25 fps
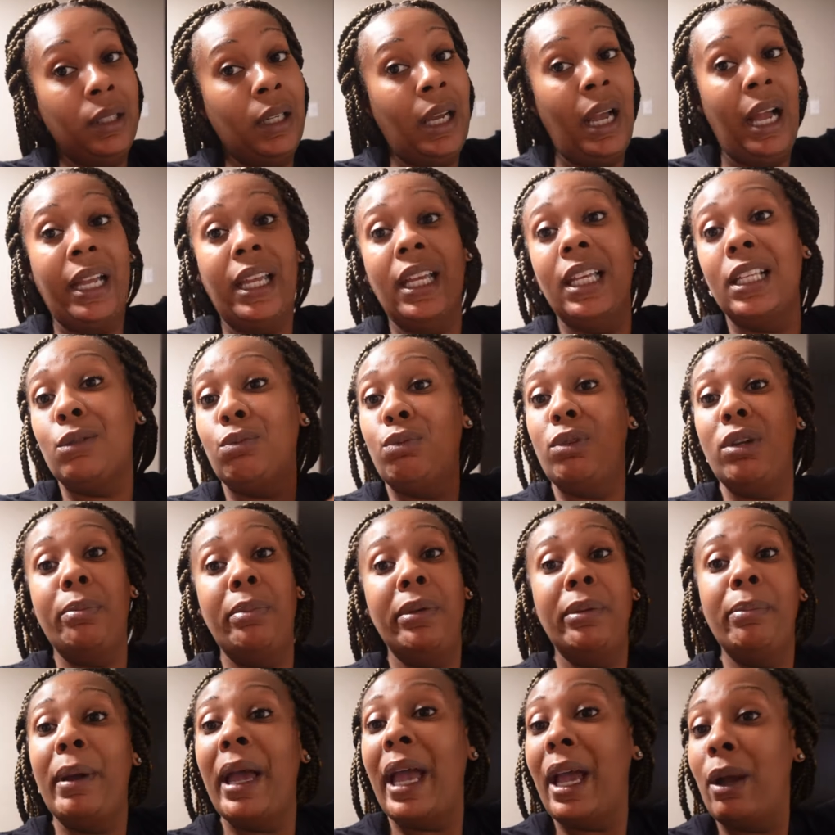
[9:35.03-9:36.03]
I guess we'll
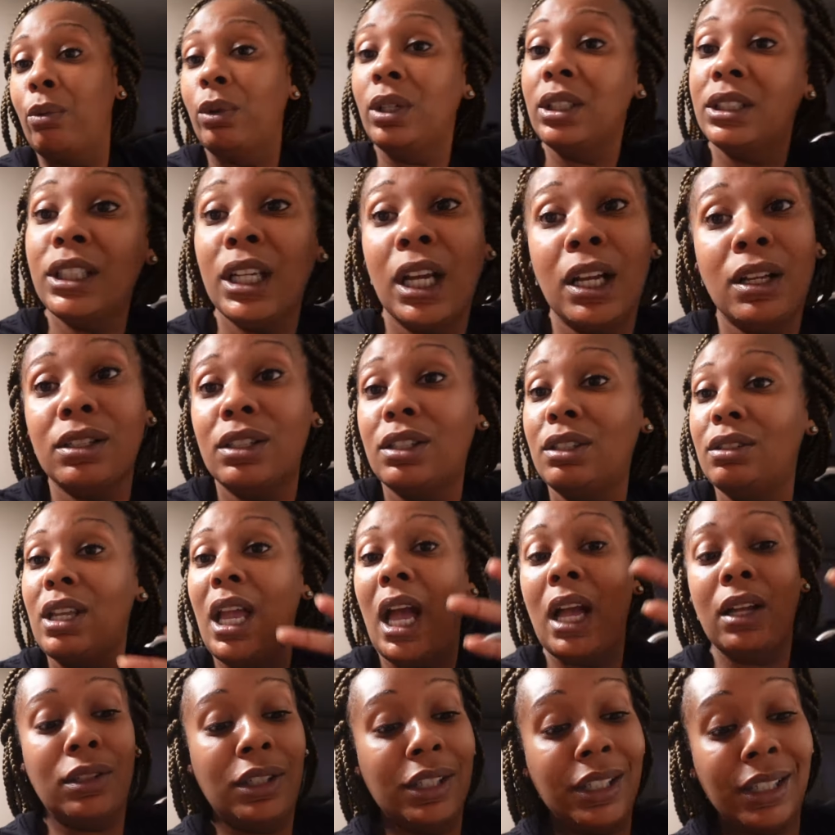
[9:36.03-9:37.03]
be back with y'all, so
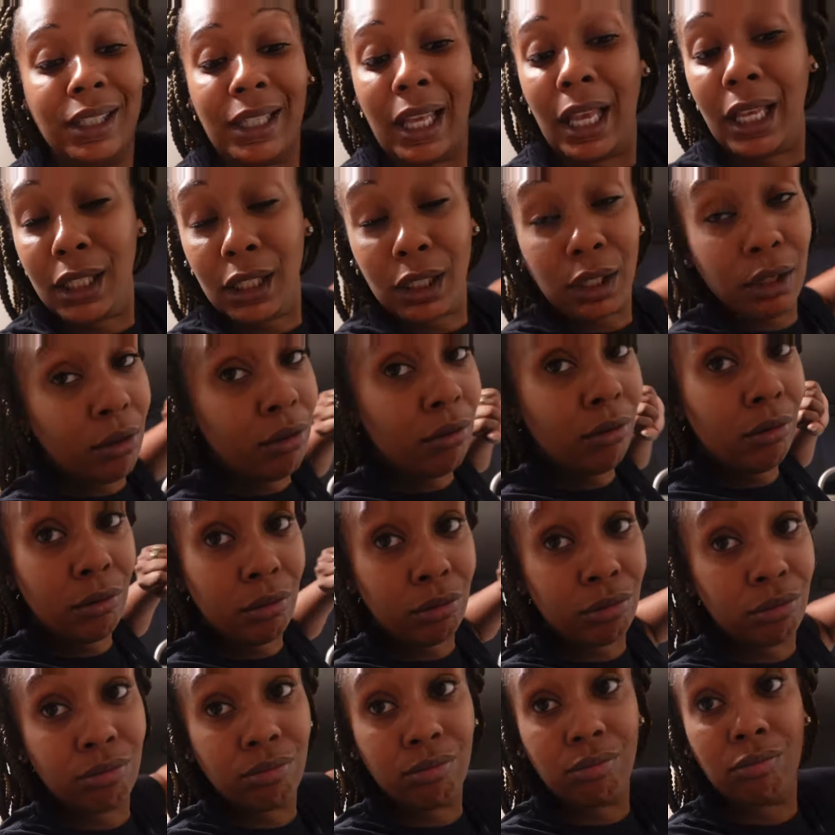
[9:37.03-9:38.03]
y'all just stay
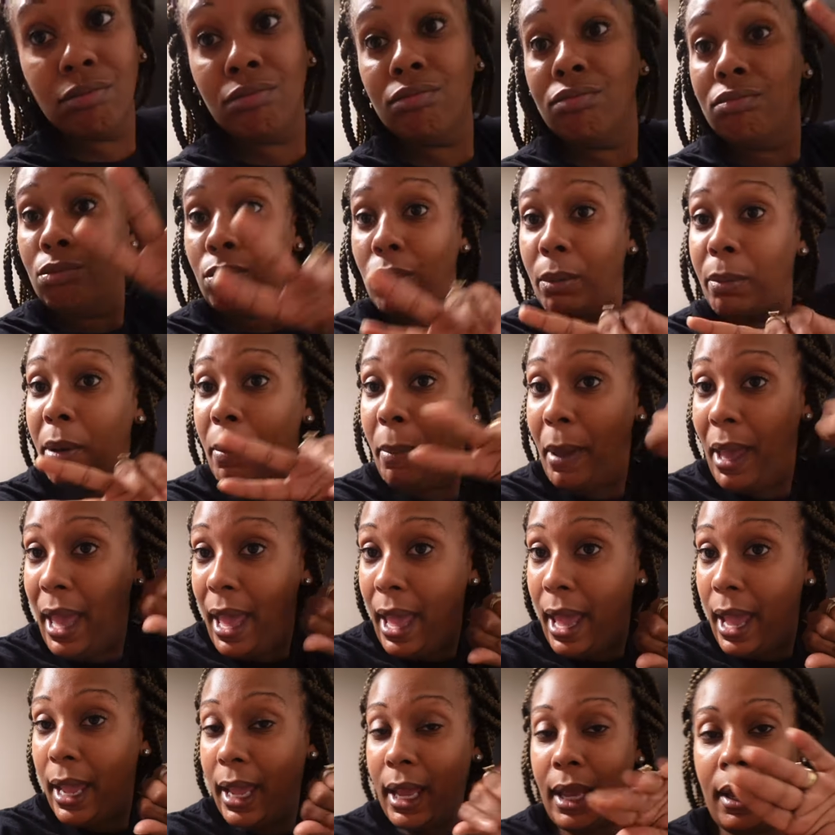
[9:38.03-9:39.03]
tuned. We'll be
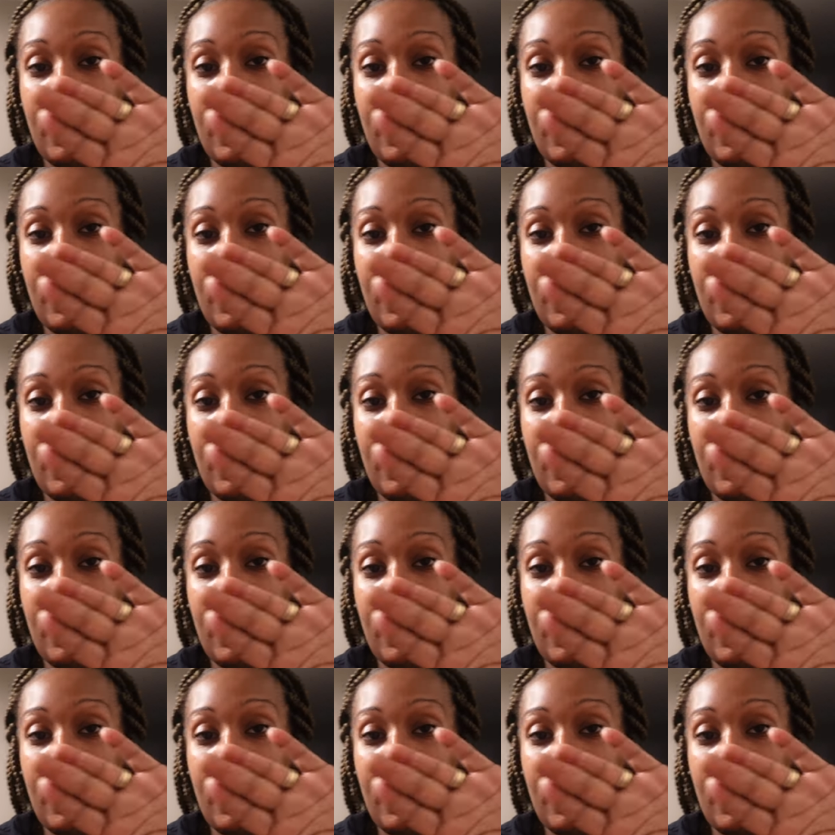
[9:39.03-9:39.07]
back.